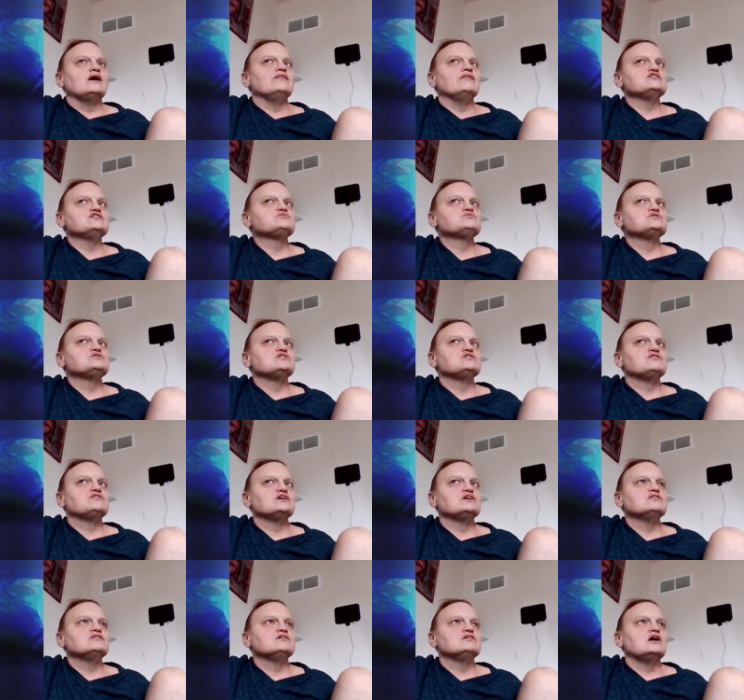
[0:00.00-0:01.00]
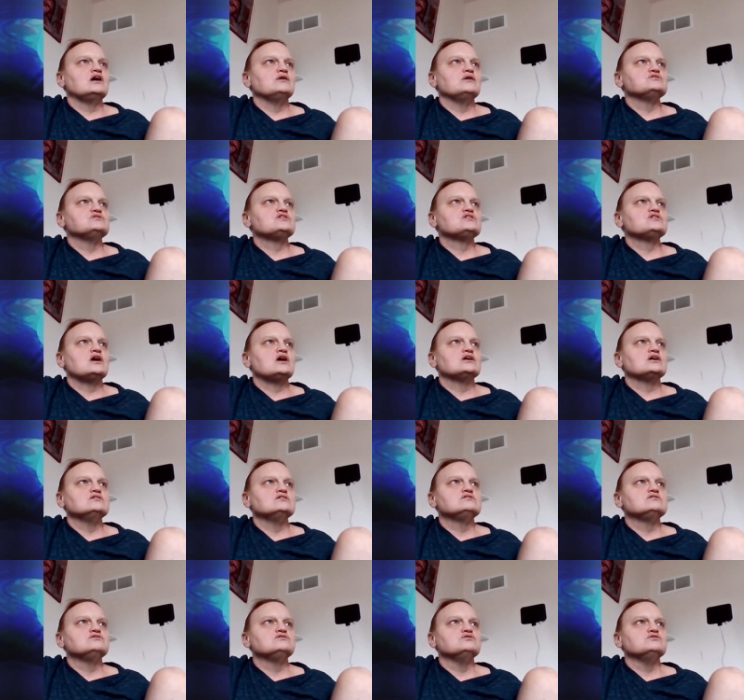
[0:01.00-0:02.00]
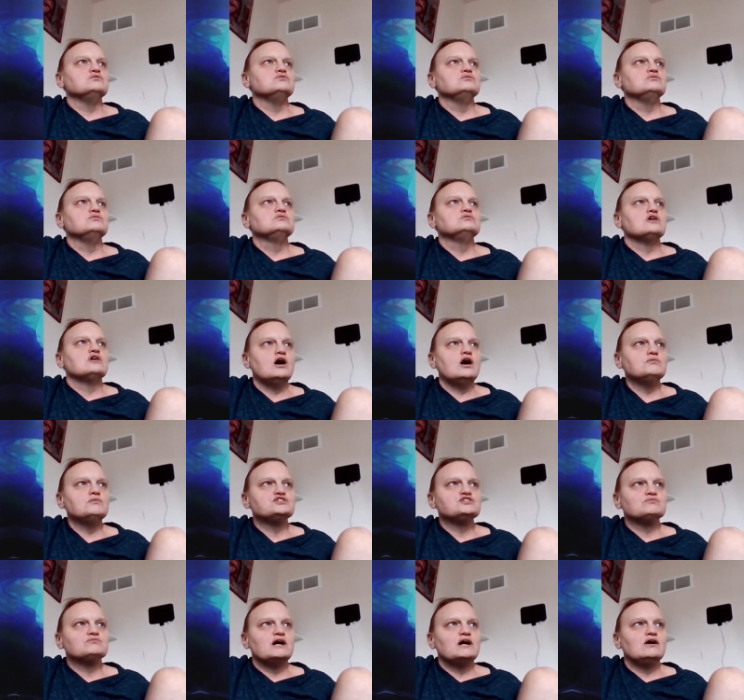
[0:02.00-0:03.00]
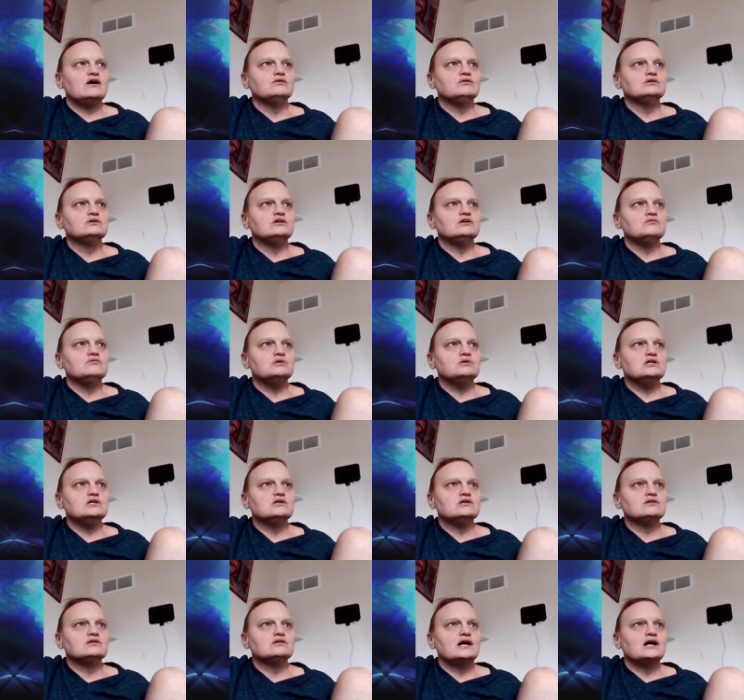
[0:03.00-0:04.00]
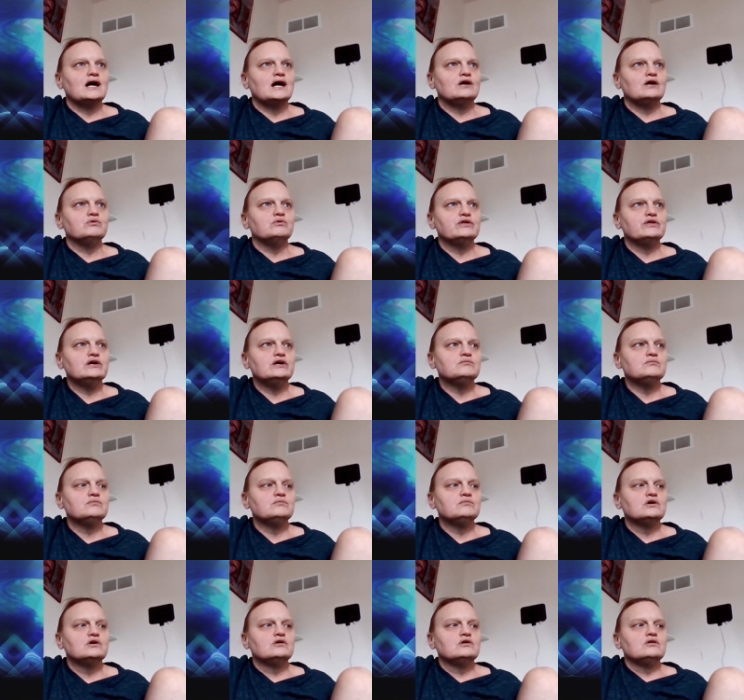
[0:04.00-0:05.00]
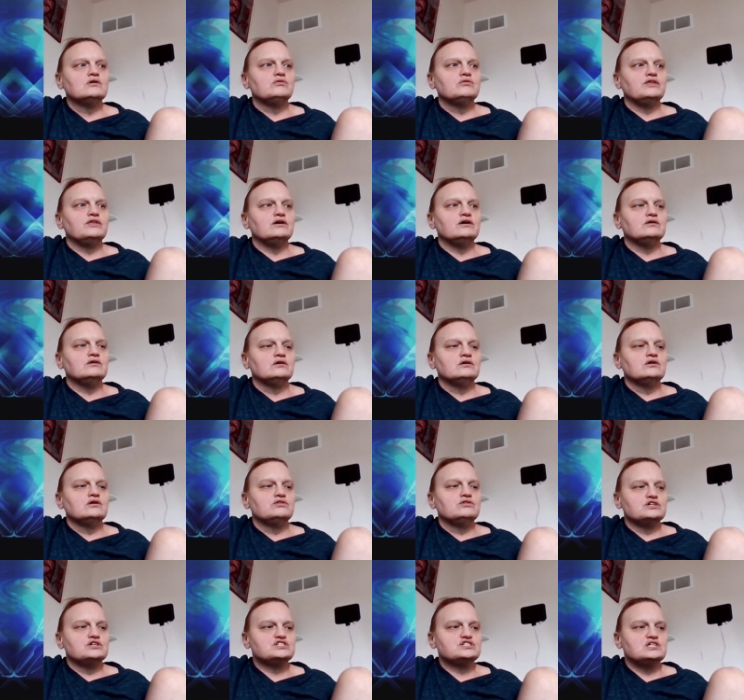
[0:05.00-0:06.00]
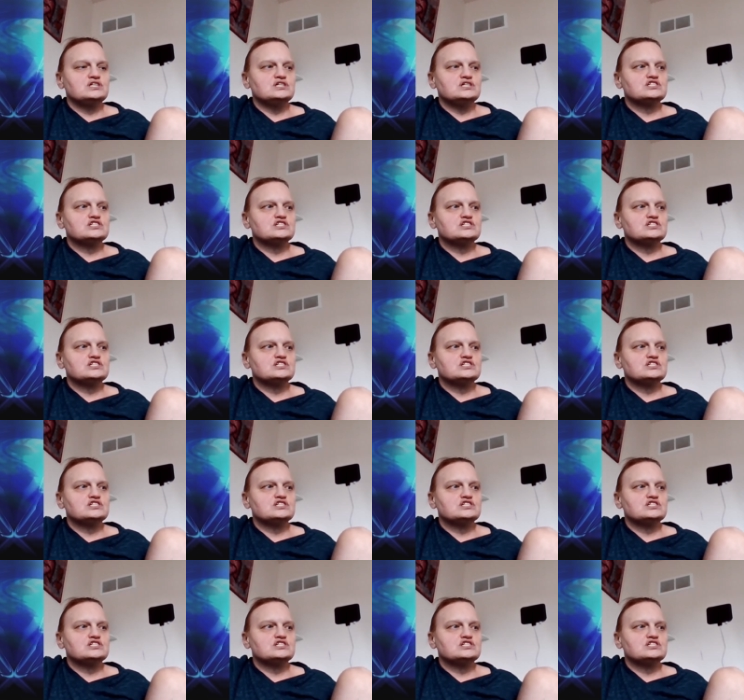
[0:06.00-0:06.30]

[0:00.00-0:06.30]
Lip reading: And this was the thing that I was talking to Thomas about in a meeting that I had with him, that this